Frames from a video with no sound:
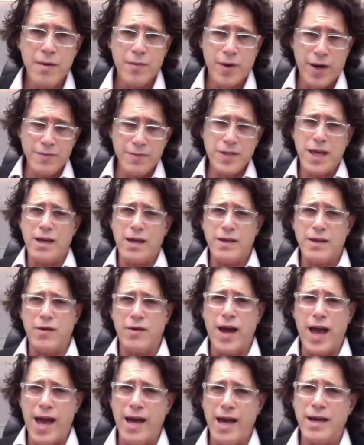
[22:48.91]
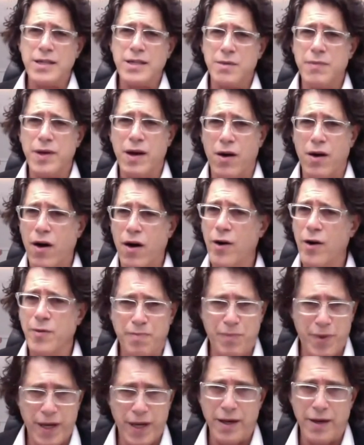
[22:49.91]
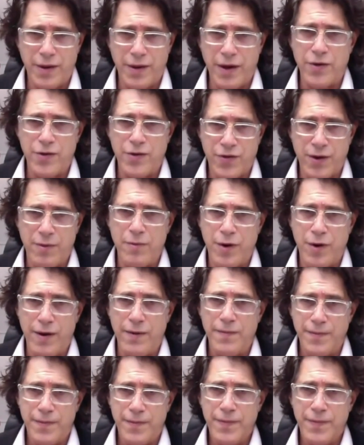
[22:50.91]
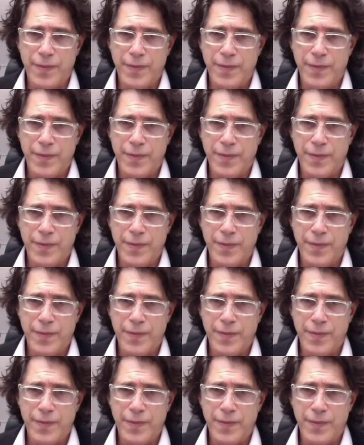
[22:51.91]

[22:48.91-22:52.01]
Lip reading: But I'm saying there has to be a heart beating there somewhere.